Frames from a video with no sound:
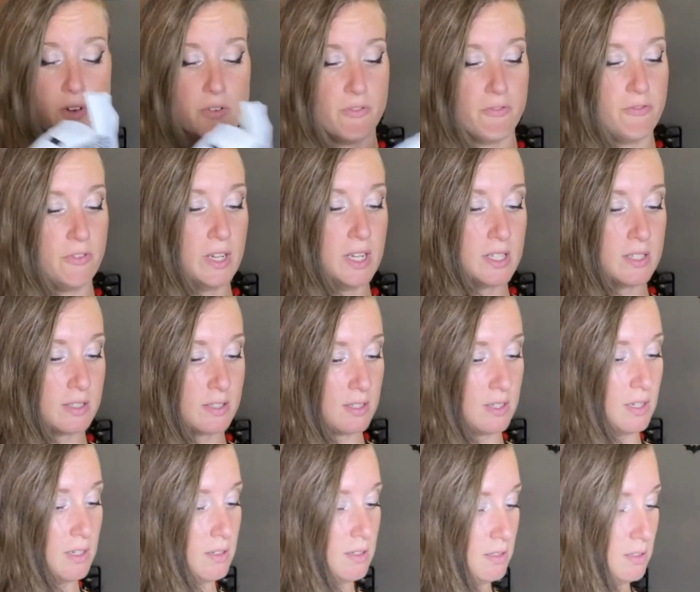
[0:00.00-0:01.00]

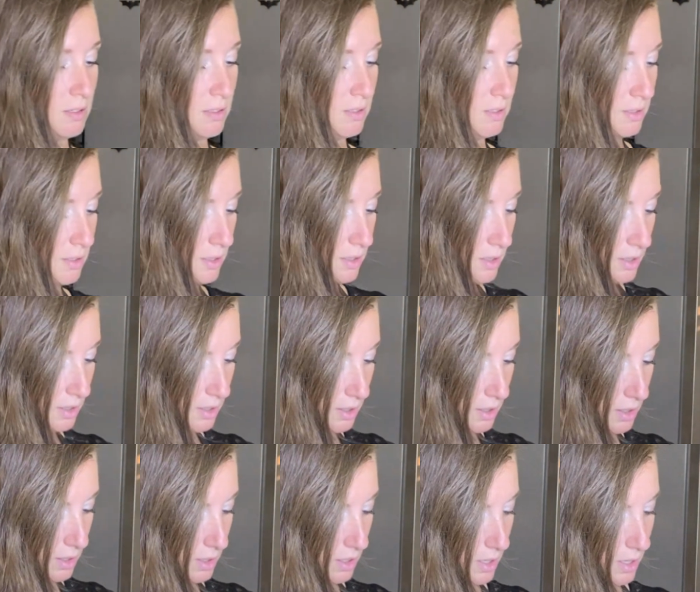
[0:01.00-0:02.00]
venison.
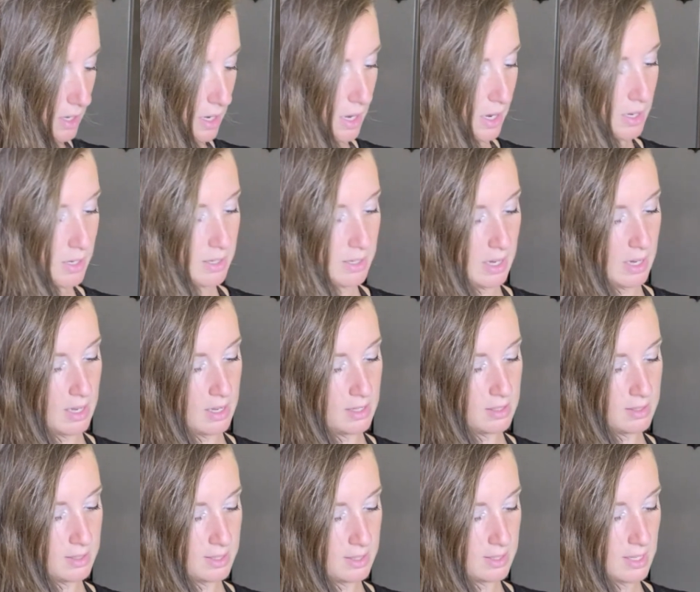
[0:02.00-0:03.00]

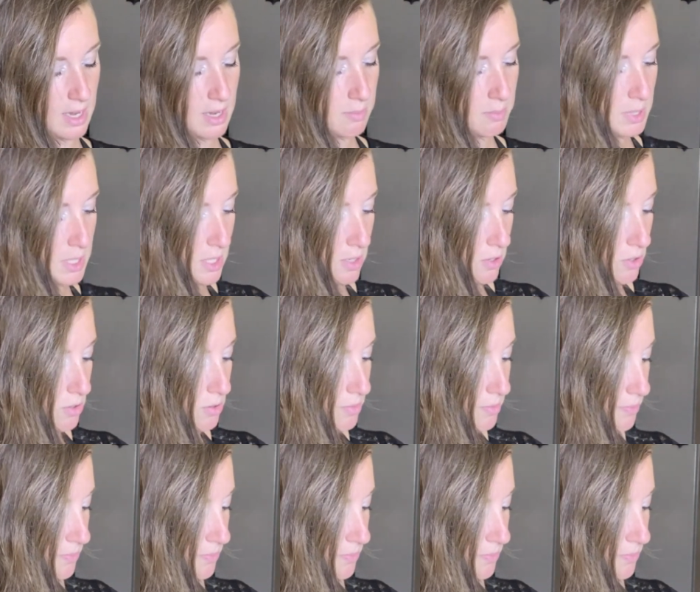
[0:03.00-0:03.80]
Again, same deal.